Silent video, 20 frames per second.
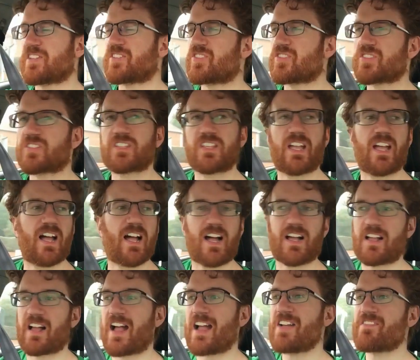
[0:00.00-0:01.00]
it just
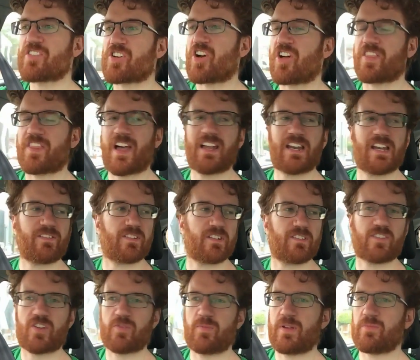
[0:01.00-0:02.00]
I haven't got that level
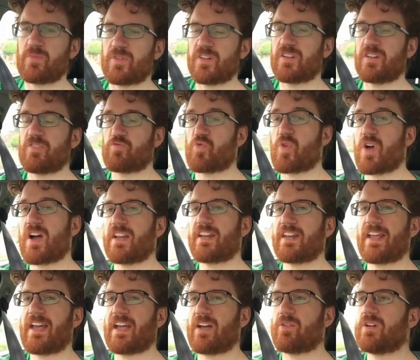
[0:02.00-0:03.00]
of commitment right
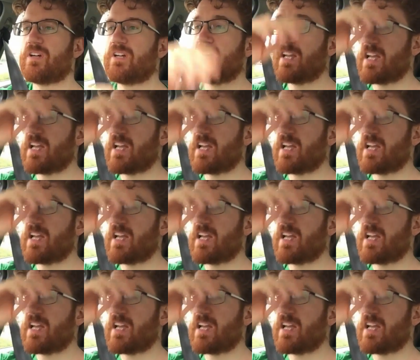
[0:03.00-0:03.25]
now.